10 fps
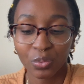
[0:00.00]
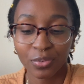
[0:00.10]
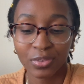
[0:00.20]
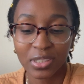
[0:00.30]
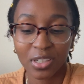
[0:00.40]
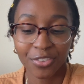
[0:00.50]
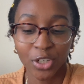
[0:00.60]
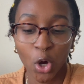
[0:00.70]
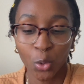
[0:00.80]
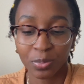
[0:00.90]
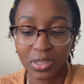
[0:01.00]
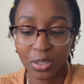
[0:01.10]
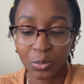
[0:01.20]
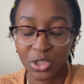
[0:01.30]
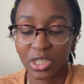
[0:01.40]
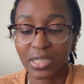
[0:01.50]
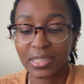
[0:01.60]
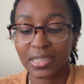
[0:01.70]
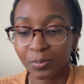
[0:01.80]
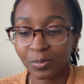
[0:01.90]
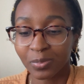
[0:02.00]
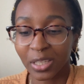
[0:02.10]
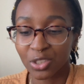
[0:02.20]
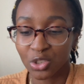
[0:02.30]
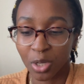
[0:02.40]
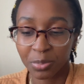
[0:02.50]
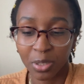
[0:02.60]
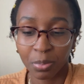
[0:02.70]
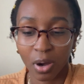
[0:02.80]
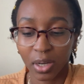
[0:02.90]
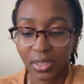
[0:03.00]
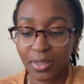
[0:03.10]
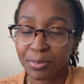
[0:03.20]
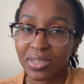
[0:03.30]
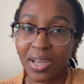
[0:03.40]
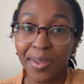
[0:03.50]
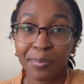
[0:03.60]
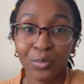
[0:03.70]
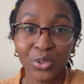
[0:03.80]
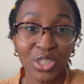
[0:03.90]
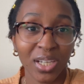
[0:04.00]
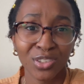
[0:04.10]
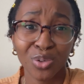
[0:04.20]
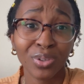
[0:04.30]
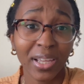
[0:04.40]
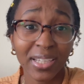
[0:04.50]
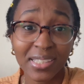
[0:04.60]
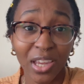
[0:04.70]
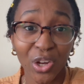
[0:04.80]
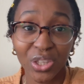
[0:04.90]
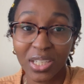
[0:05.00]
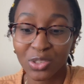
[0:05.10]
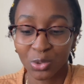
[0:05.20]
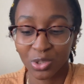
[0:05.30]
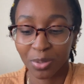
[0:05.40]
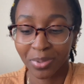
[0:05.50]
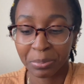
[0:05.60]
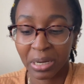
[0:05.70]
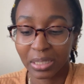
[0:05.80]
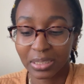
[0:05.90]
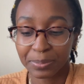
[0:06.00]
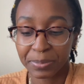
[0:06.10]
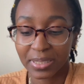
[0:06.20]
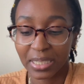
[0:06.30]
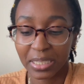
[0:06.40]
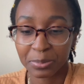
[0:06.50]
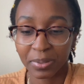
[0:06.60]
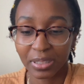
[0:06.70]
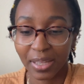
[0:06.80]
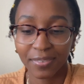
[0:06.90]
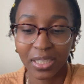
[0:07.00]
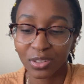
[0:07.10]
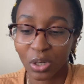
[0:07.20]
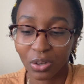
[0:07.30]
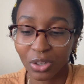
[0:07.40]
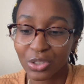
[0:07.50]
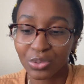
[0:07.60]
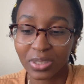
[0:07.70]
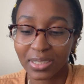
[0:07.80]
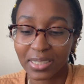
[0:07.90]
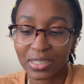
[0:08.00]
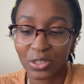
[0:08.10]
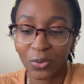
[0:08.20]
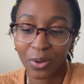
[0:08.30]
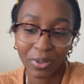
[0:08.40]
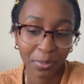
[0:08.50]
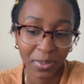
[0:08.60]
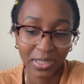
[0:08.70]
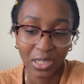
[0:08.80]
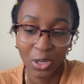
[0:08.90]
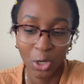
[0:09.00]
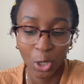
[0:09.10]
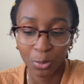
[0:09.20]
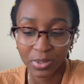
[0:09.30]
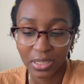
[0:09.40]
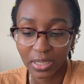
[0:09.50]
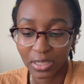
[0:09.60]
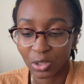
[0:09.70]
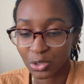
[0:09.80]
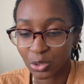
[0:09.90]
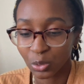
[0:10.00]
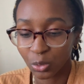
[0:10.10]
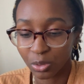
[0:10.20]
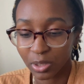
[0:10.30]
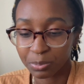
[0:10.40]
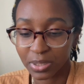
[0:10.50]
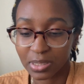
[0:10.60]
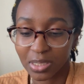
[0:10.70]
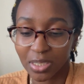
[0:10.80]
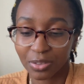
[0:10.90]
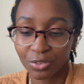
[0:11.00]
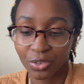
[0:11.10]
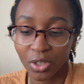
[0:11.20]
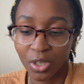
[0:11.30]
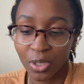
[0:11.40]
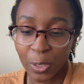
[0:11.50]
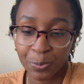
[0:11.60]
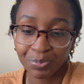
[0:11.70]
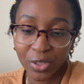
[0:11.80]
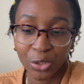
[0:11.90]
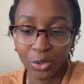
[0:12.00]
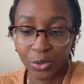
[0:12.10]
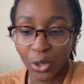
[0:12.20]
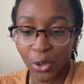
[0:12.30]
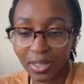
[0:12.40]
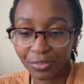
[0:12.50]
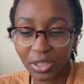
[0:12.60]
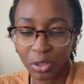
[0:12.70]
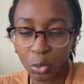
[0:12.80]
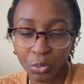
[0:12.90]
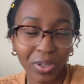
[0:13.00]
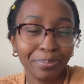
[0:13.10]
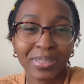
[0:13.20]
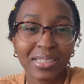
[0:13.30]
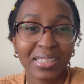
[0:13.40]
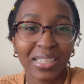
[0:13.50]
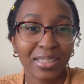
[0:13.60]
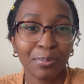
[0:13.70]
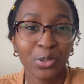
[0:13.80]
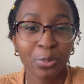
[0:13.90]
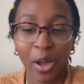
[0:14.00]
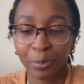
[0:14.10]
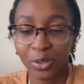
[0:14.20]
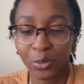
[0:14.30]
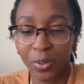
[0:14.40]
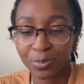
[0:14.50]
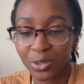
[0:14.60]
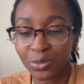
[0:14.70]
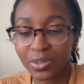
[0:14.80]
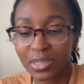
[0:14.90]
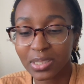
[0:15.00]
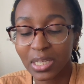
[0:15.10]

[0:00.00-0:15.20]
discovered Homesick, which is like a zombie apocalypse type, which I don't like scary things or zombie apocalypse things, but I feel like the art is really nice, so I recommend Homesick and also Lore Olympus if you don't know. I feel like Lore Olympus is like the most popular webtoons.